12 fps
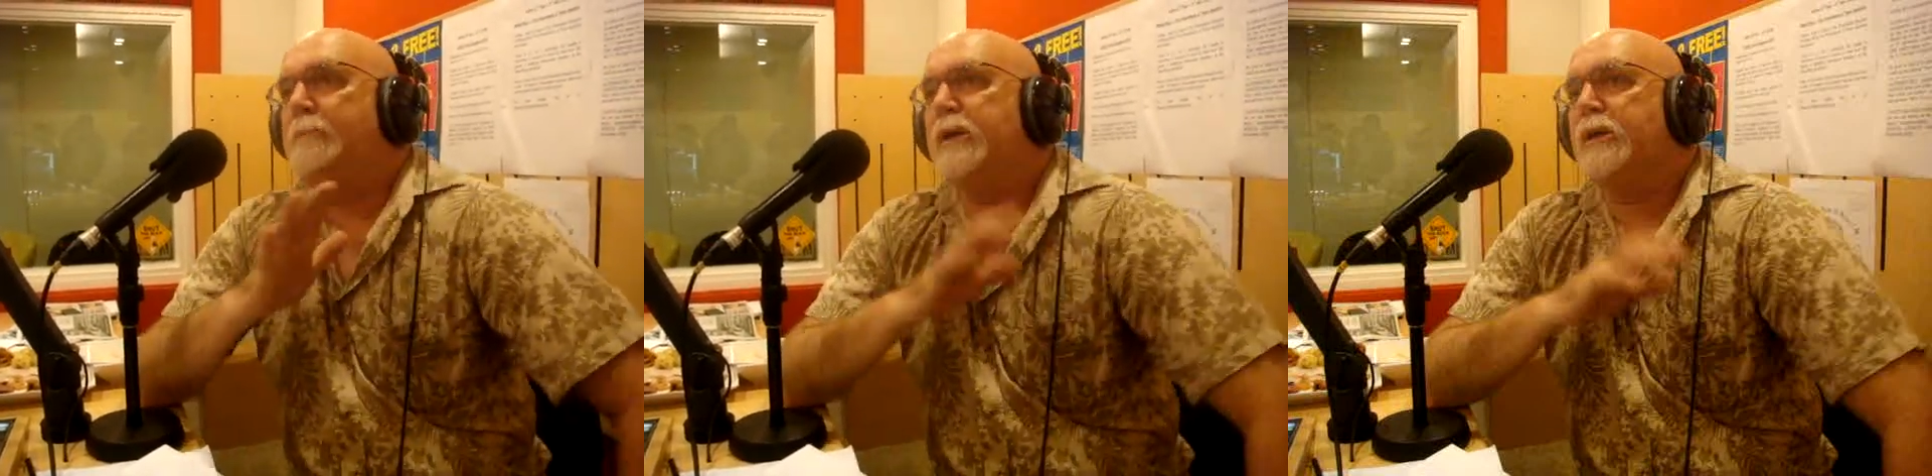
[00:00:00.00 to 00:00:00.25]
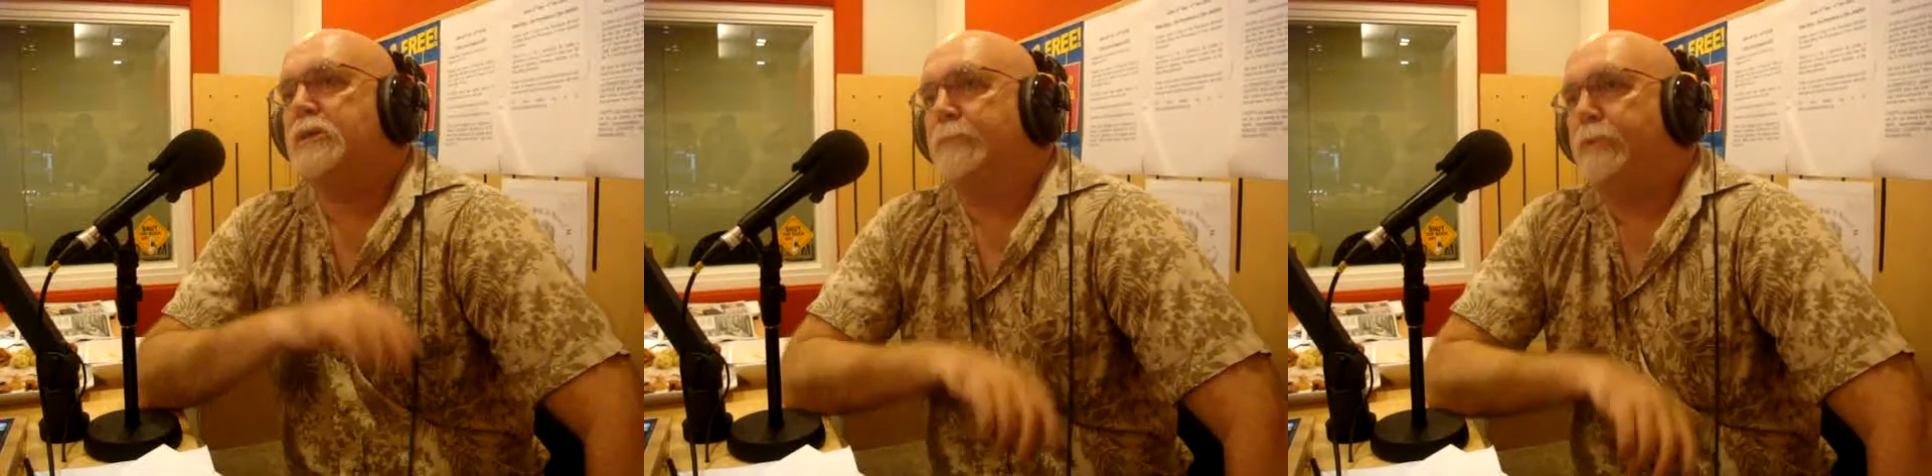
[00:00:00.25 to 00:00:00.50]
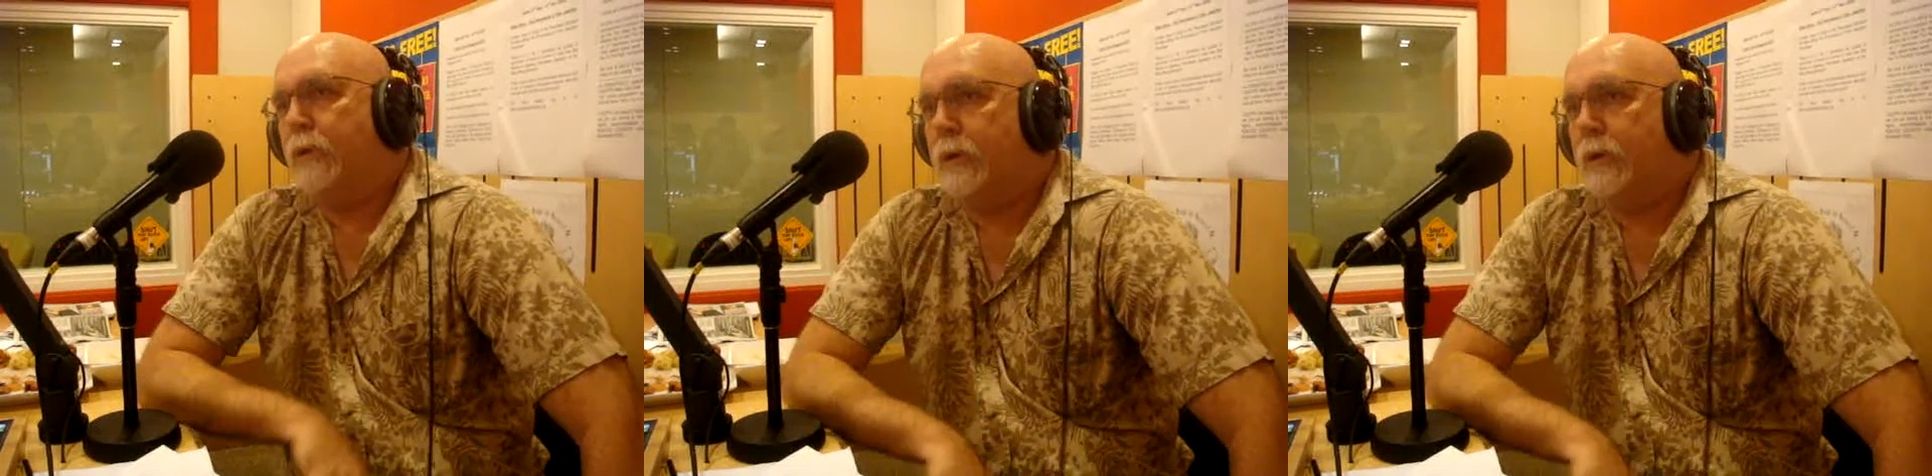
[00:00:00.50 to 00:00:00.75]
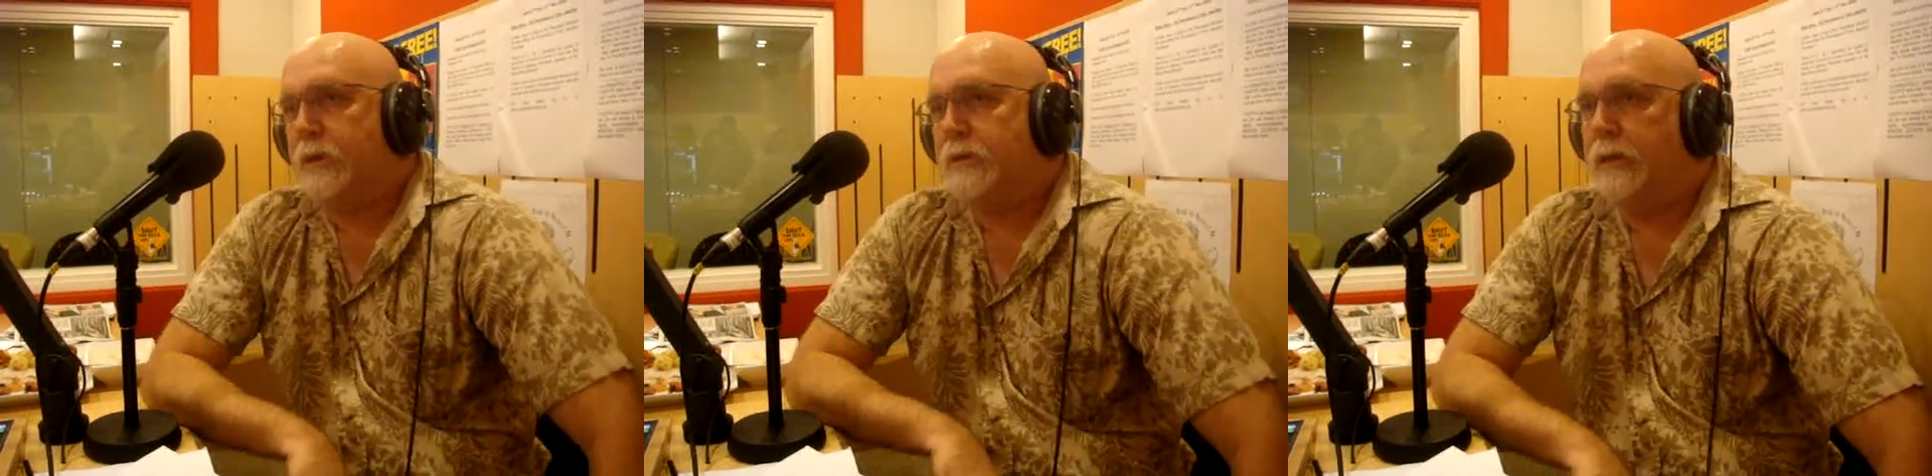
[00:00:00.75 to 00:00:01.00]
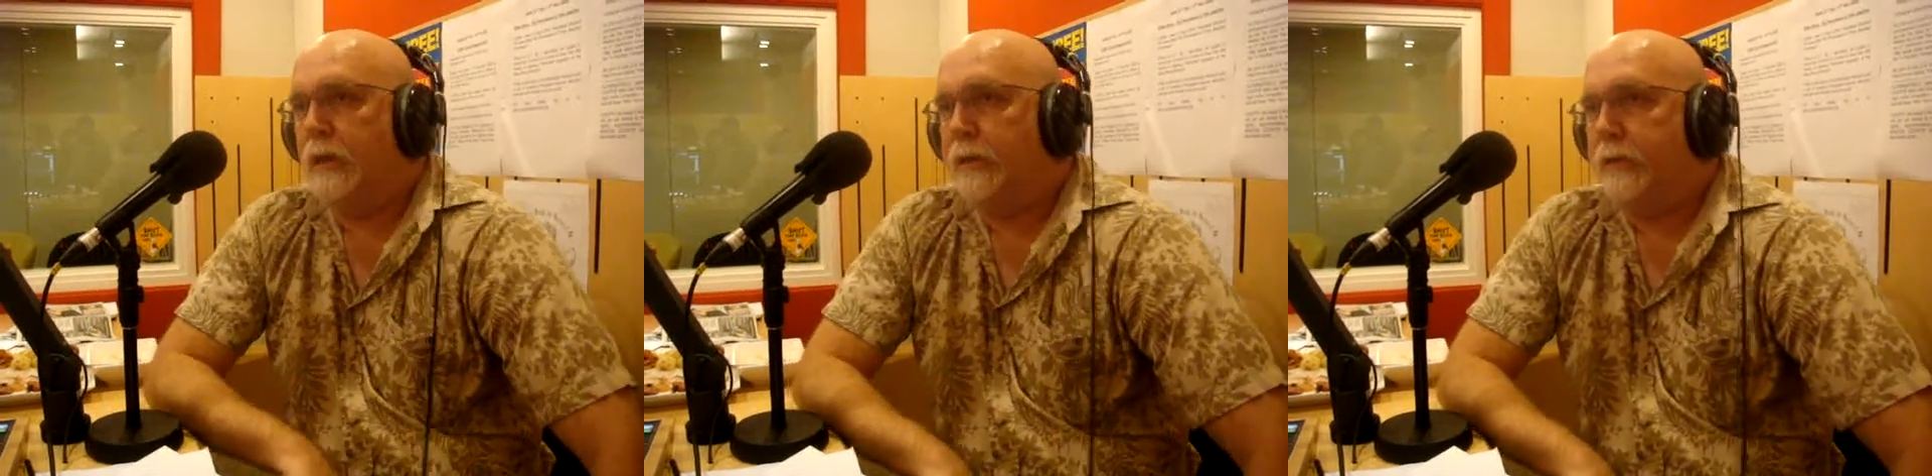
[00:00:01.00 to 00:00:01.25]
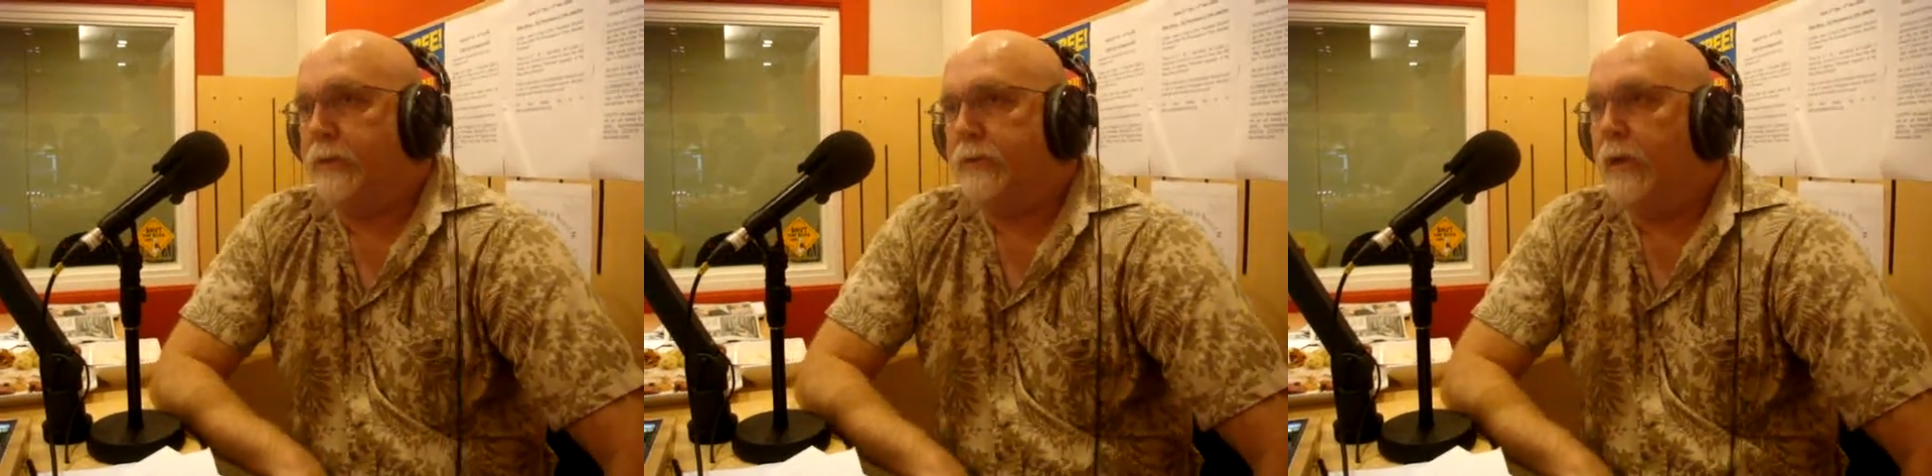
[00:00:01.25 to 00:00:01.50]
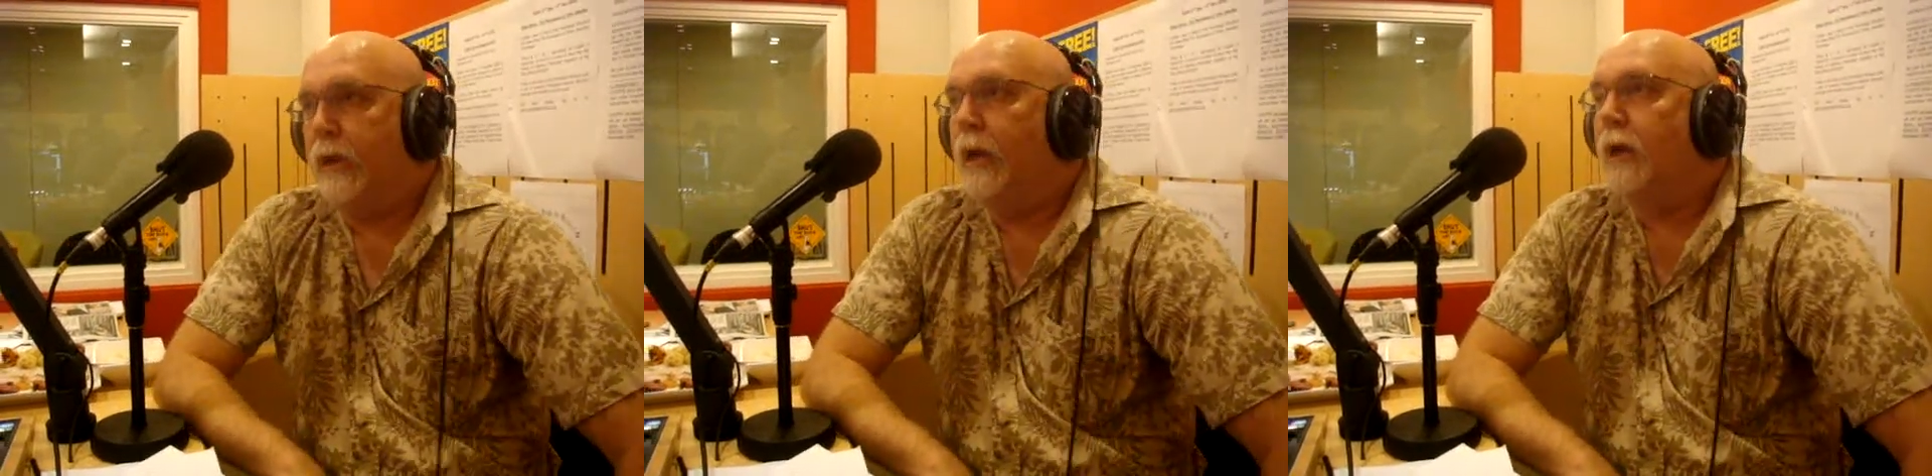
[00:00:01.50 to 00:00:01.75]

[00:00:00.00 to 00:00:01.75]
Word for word: big supporter of the Slingers.